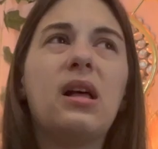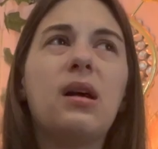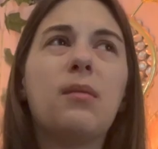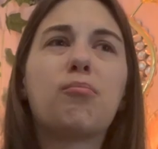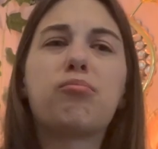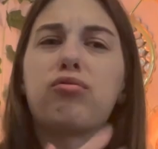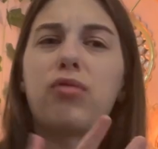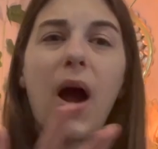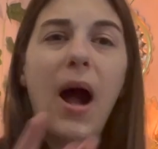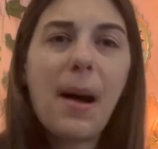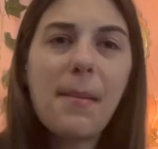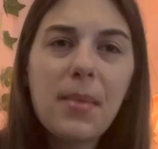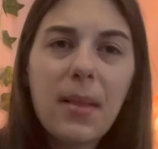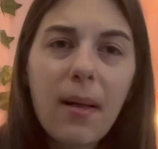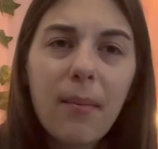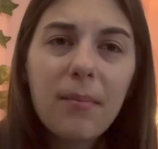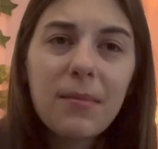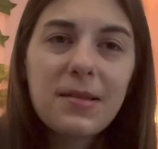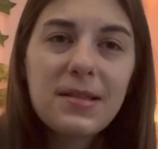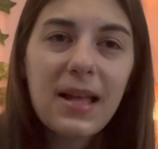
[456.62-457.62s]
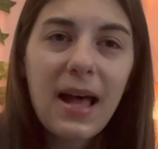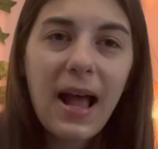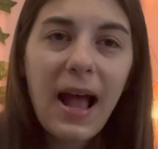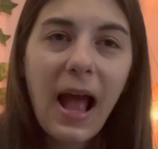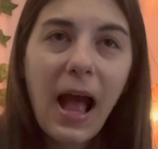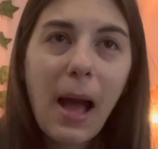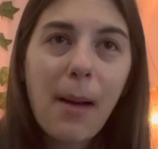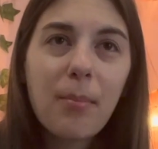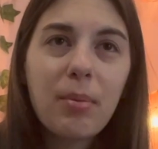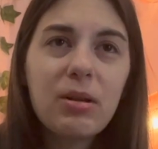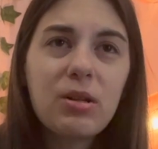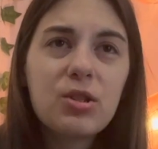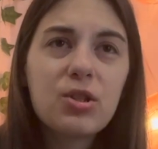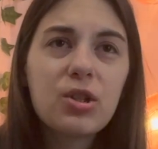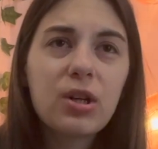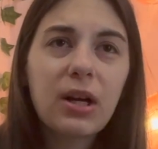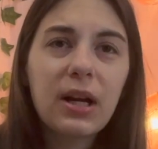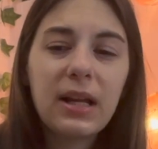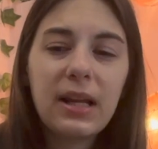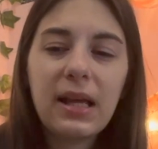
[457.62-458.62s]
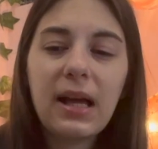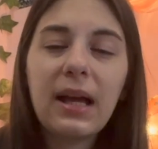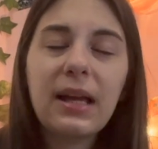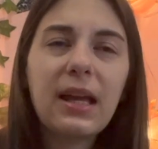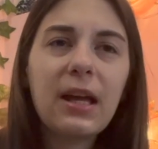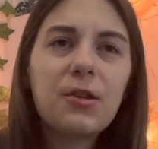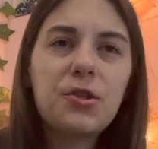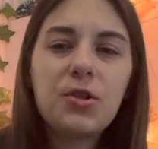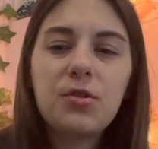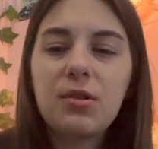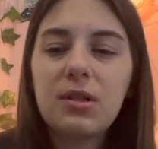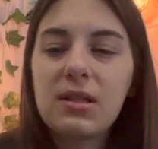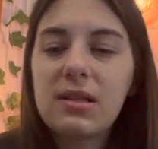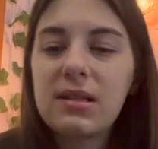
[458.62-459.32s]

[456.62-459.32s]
problems that happened during it, I guess you could